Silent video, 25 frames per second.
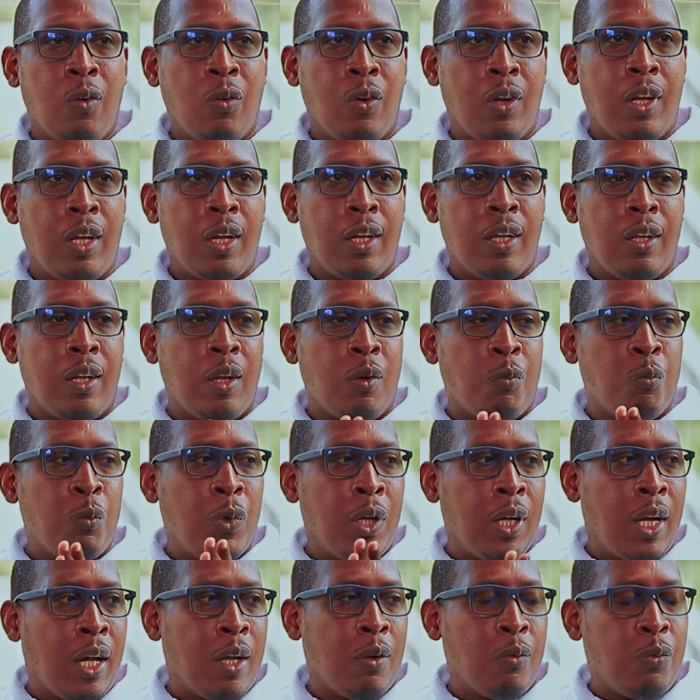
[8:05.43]
the
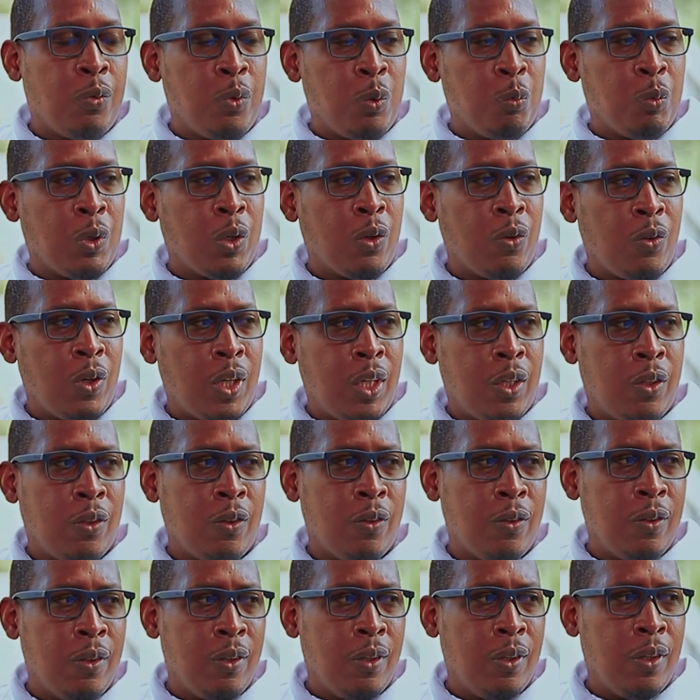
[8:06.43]
male and female
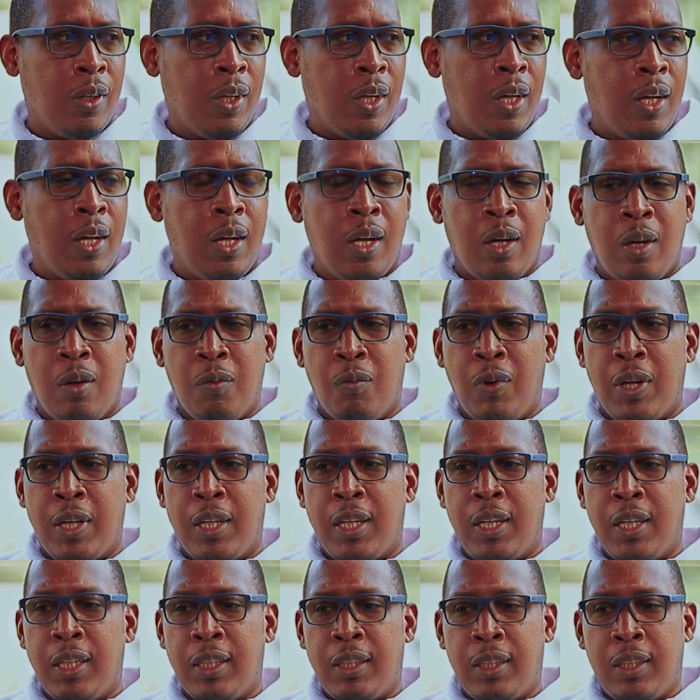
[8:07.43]
ratio,
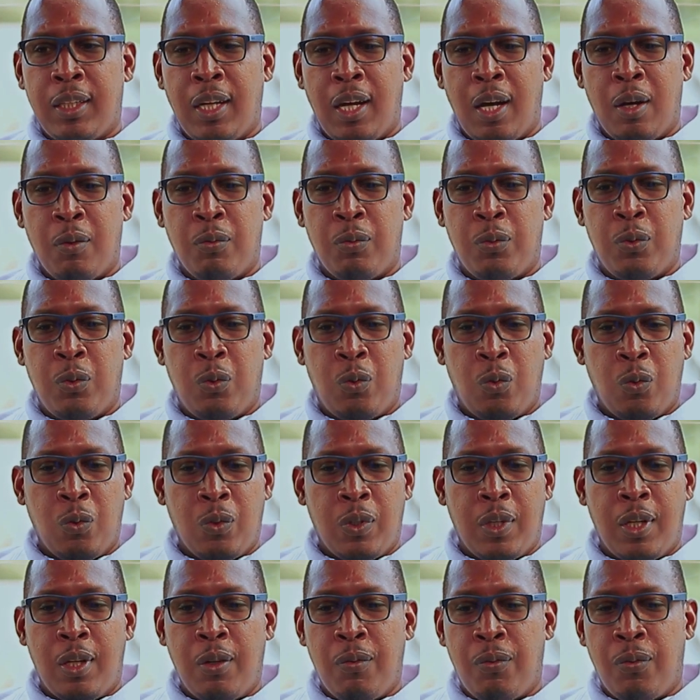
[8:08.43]
but these have
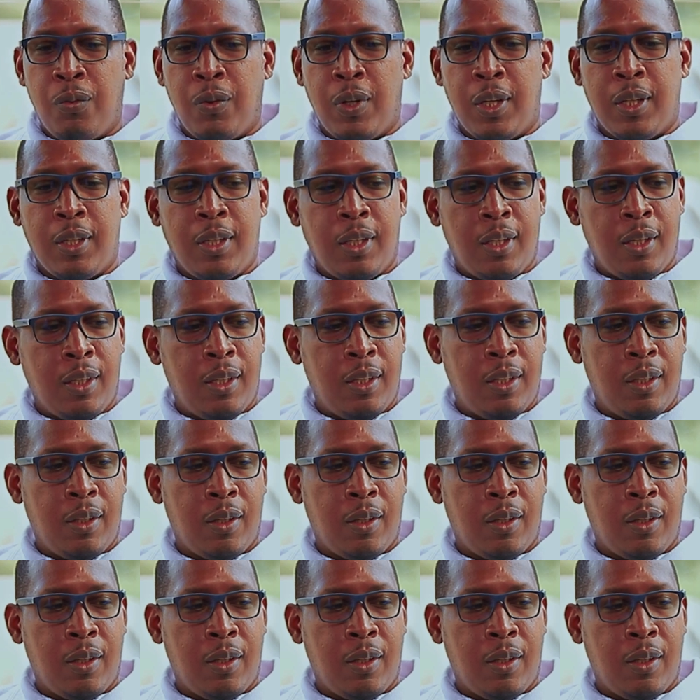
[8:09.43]
two different